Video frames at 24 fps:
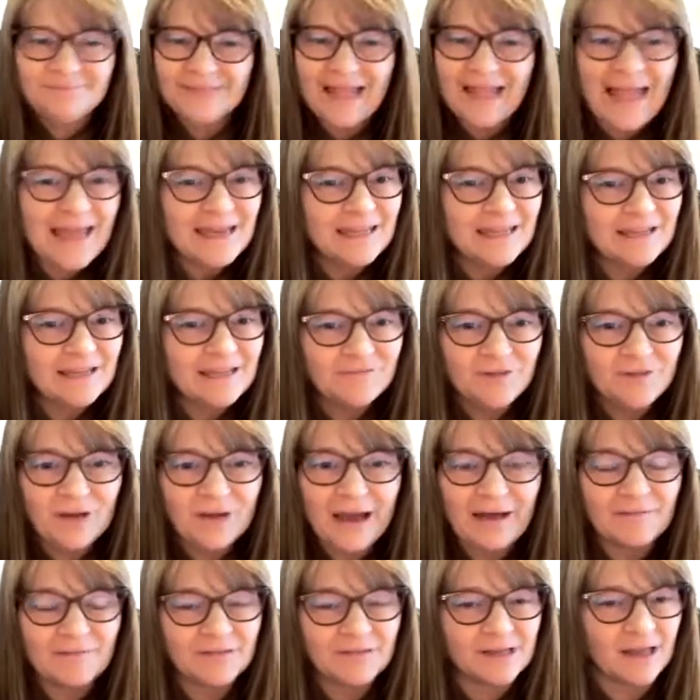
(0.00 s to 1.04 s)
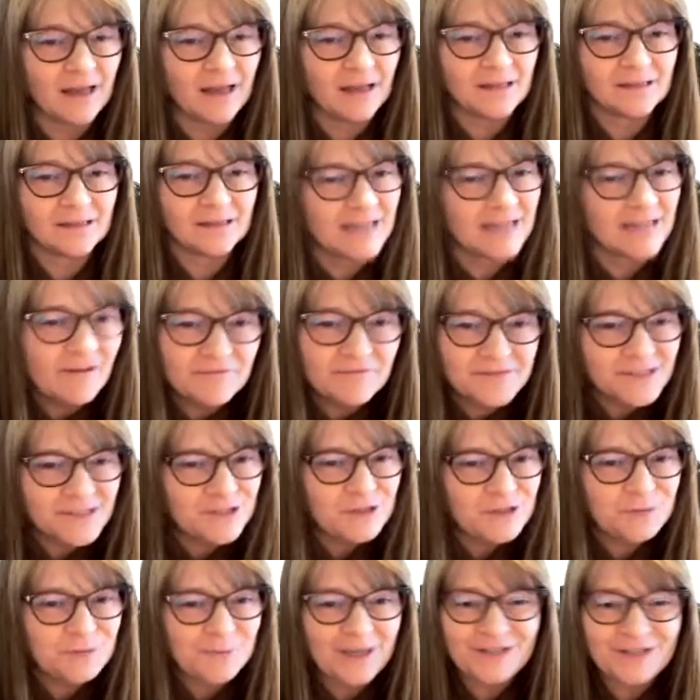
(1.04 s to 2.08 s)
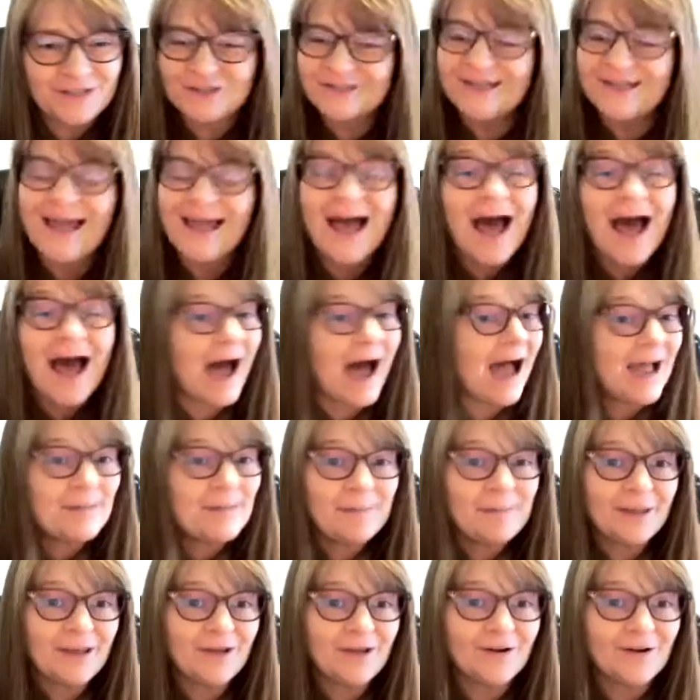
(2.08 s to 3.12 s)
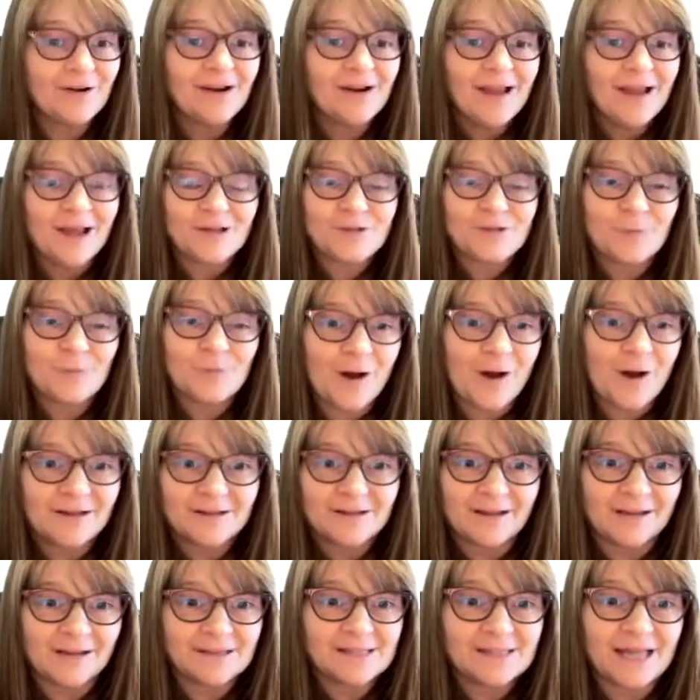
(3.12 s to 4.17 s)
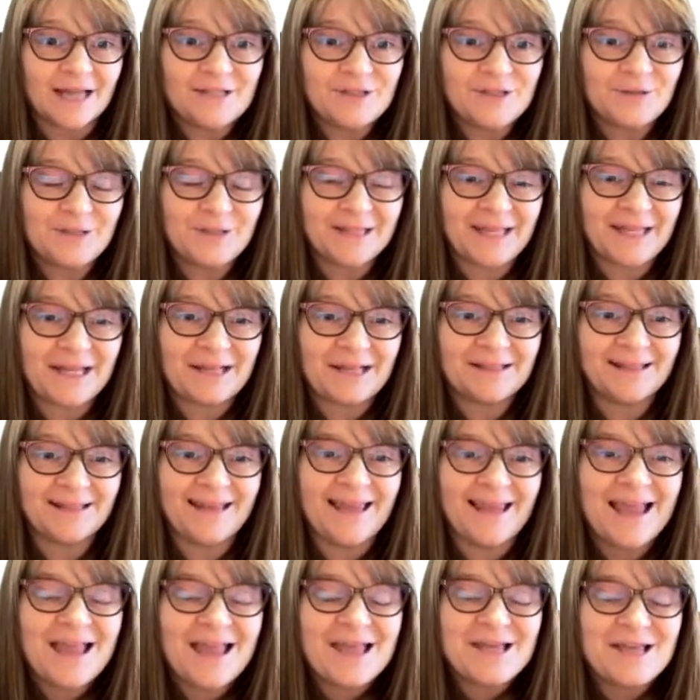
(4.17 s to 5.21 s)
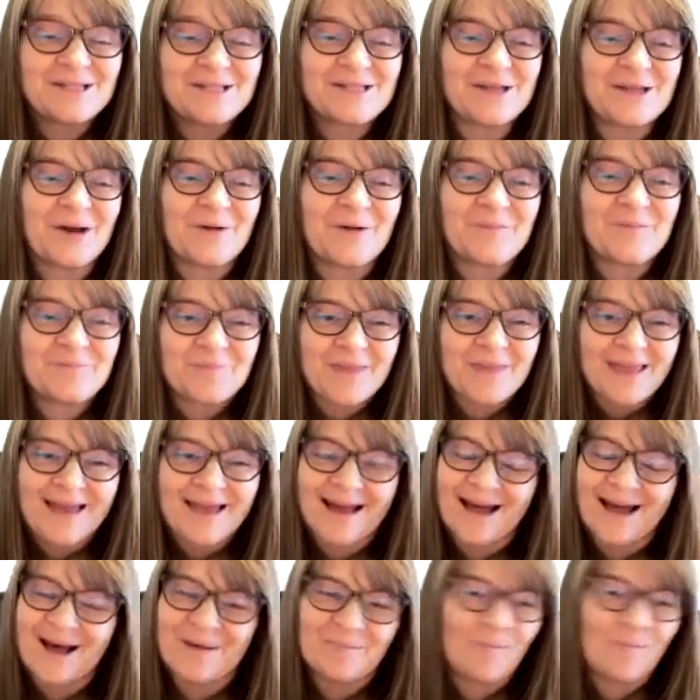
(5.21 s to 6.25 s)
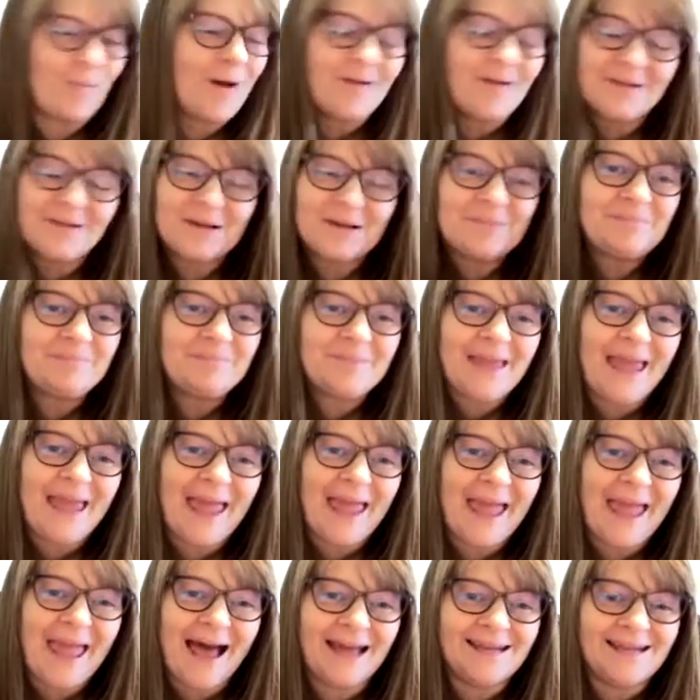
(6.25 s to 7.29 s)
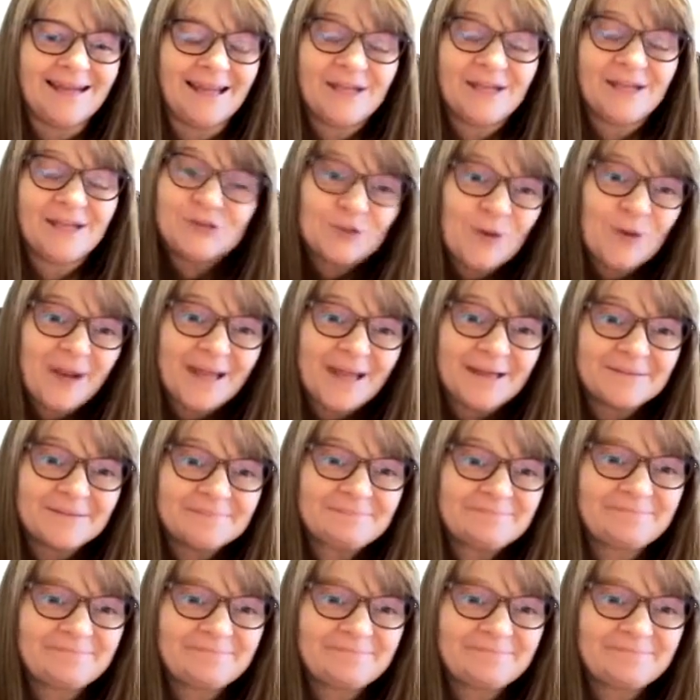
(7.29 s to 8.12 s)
And if you have a tough situation, I'm here to walk alongside you clinically. So welcome and enjoy.